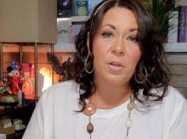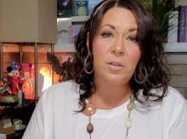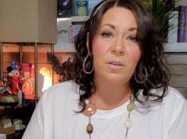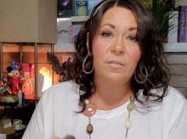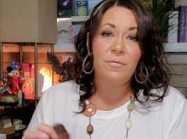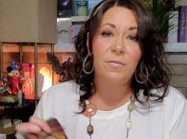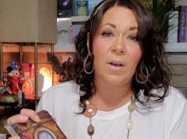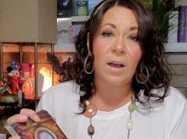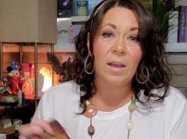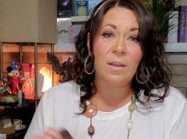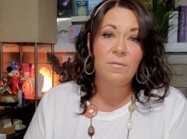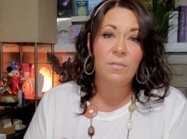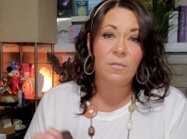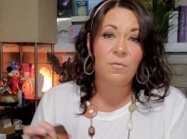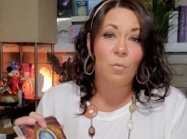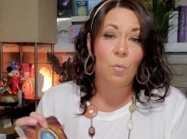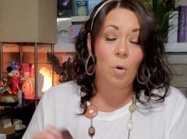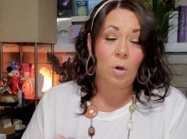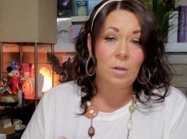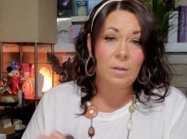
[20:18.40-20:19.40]
the Five
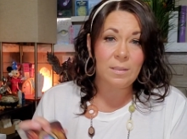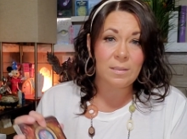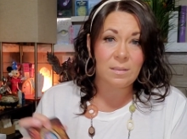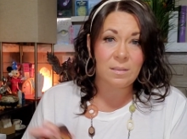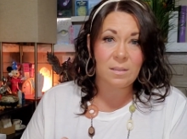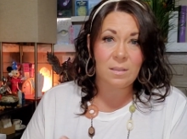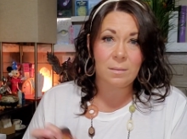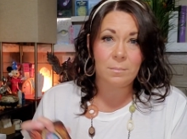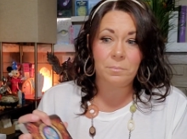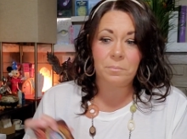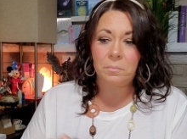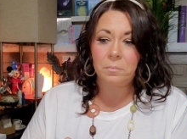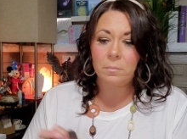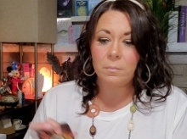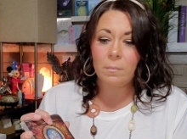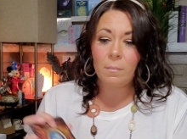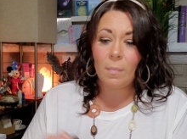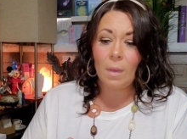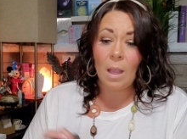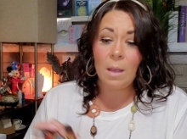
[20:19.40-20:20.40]
of Wands
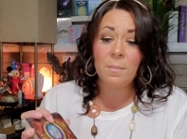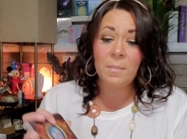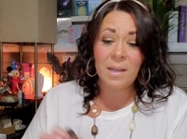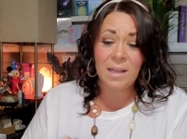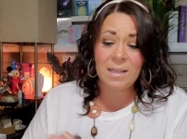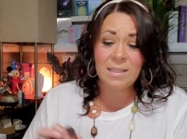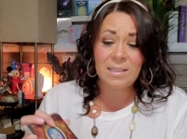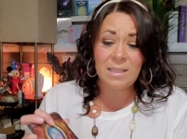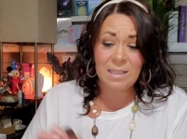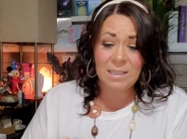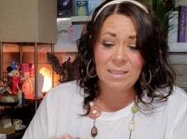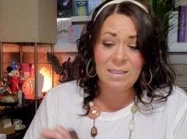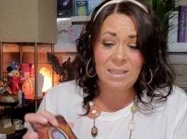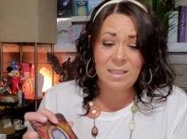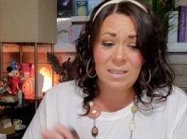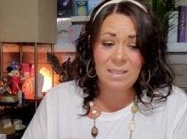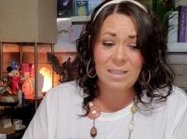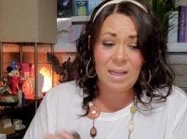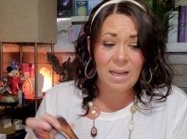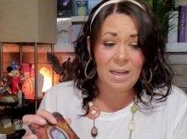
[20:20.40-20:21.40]
because this
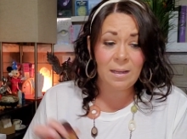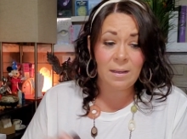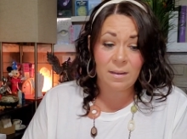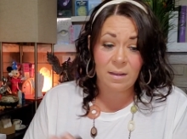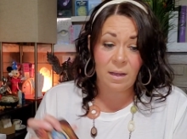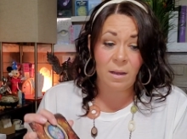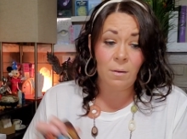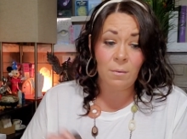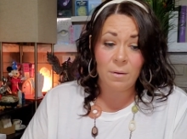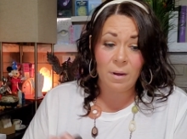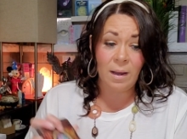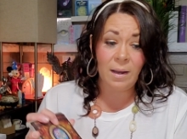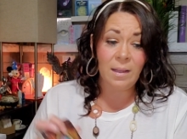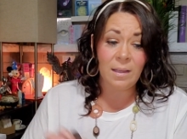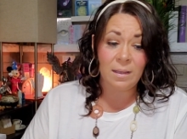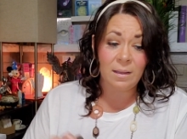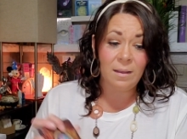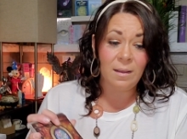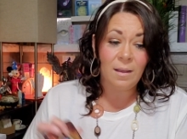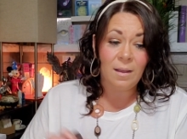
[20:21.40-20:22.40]
is saying get
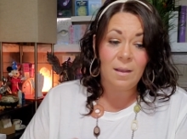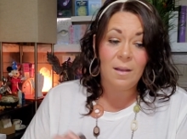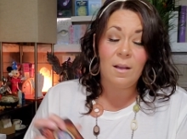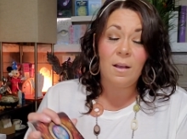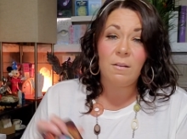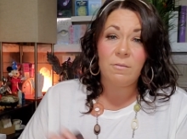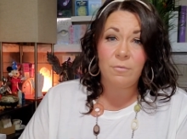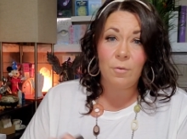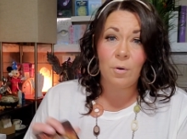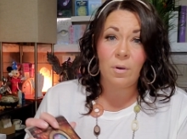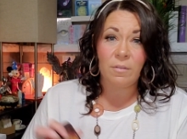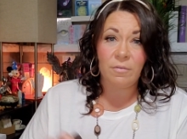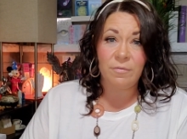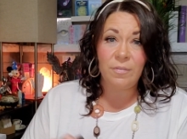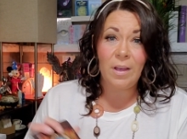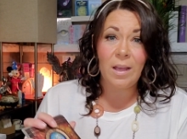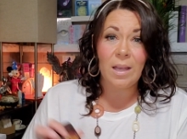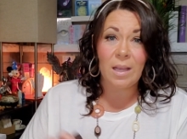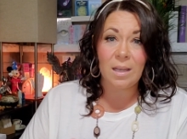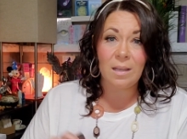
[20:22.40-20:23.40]
ready for a
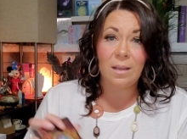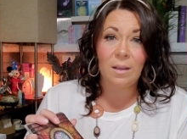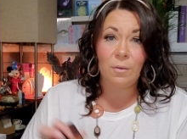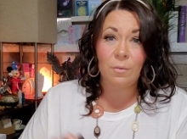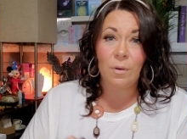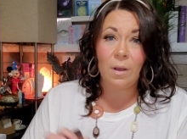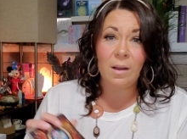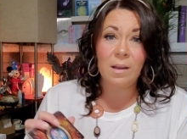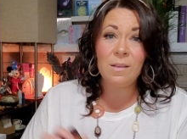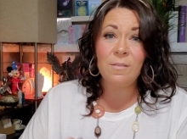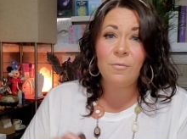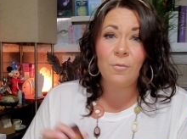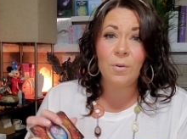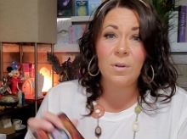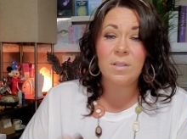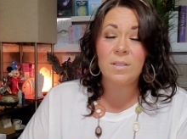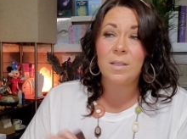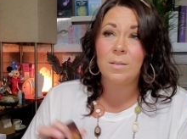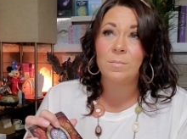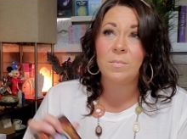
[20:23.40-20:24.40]
fight. Get ready for
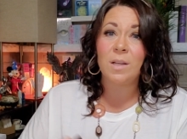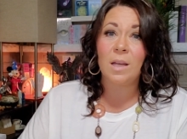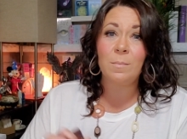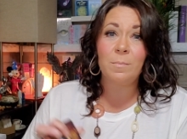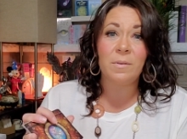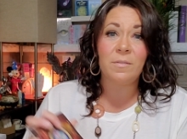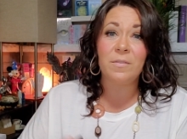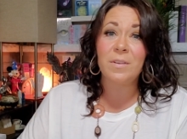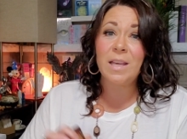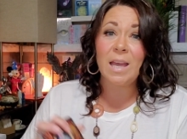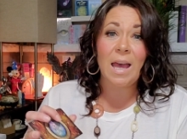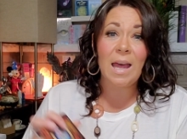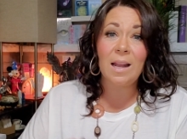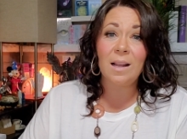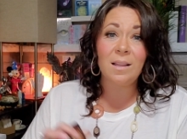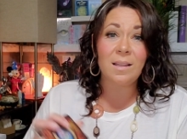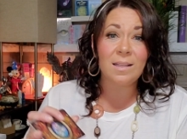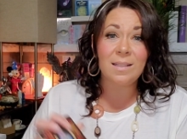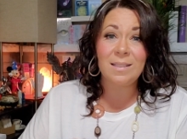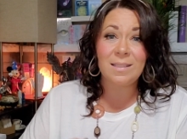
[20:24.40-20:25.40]
some type of
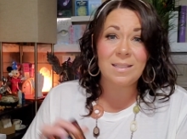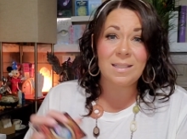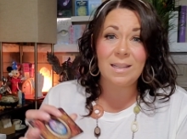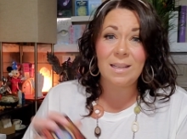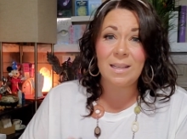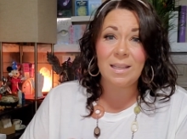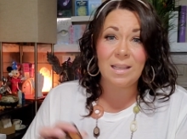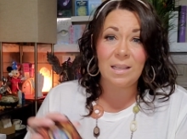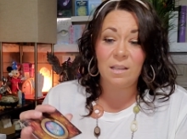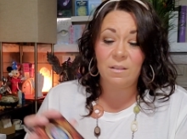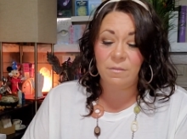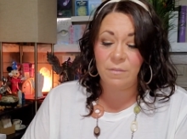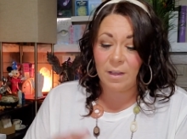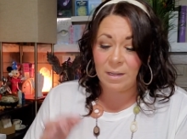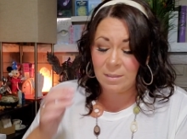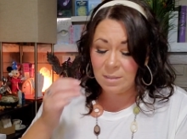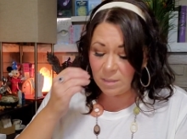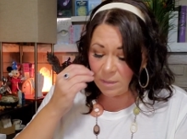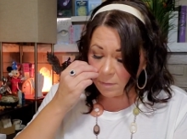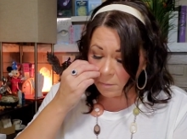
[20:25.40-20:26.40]
catalytic
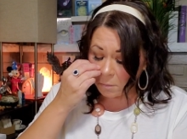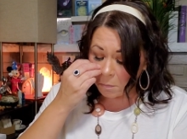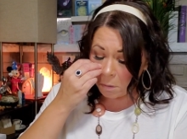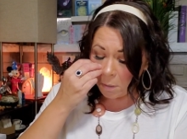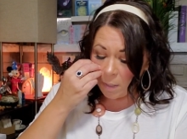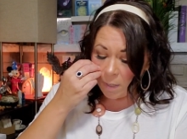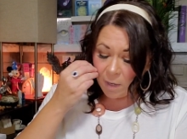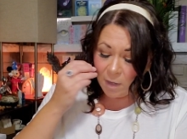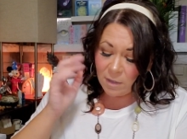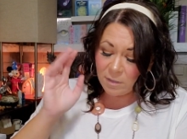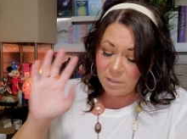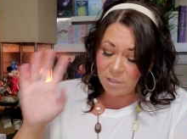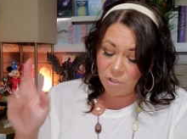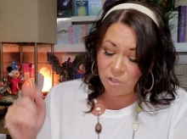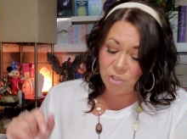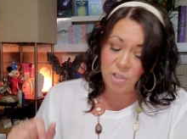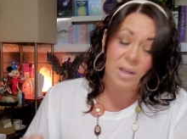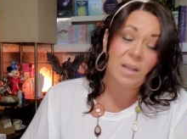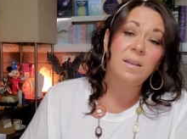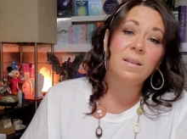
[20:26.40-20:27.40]
event here to
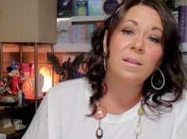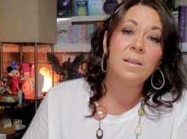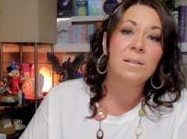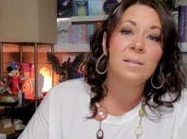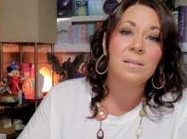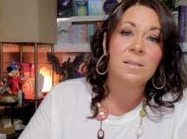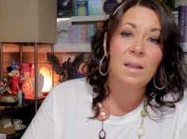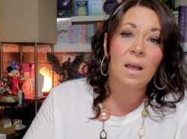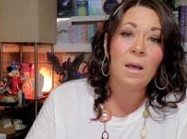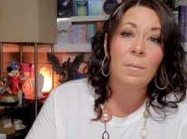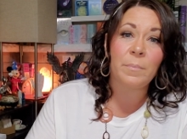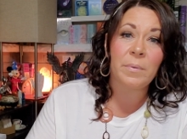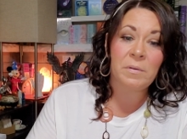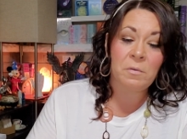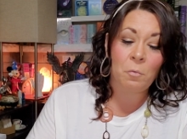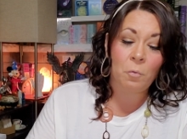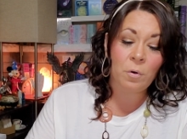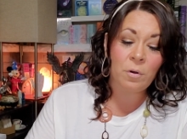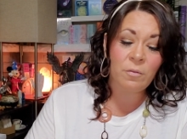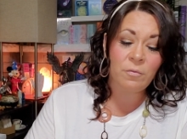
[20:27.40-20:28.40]
shake things up
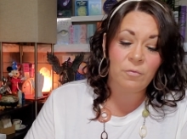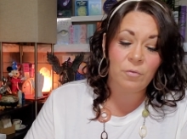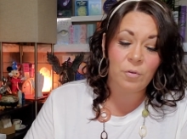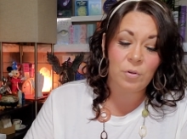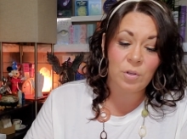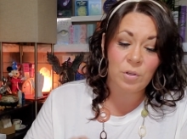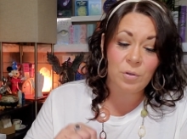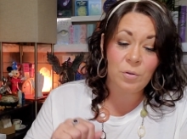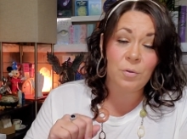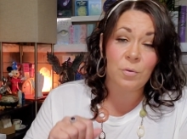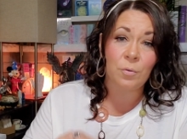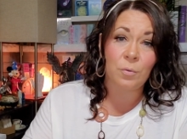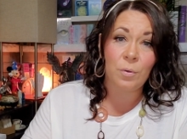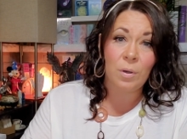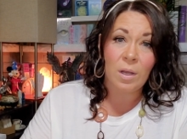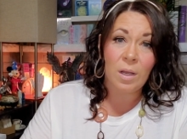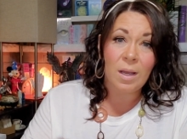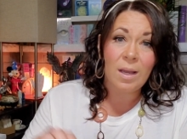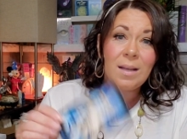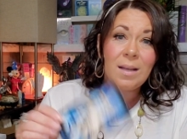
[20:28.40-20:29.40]
in order for you